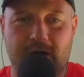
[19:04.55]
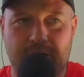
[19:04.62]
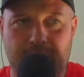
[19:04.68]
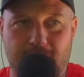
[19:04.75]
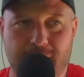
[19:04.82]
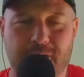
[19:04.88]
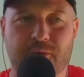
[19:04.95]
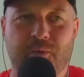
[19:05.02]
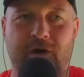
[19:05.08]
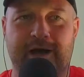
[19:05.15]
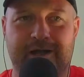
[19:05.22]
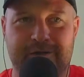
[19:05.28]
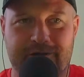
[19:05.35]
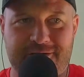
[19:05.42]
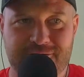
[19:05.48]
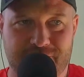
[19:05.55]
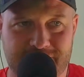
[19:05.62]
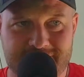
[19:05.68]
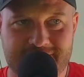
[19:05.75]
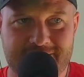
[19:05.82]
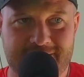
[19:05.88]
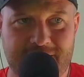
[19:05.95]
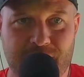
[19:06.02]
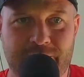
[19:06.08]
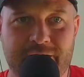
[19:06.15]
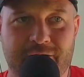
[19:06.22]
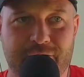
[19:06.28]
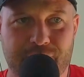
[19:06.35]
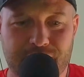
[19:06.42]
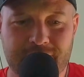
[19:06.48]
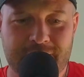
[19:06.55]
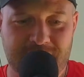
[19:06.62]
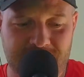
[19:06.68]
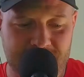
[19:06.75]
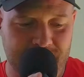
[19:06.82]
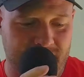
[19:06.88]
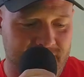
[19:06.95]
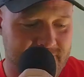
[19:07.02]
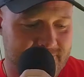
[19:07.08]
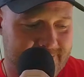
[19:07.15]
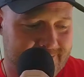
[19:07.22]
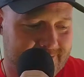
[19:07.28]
hardwired into our dna we are early people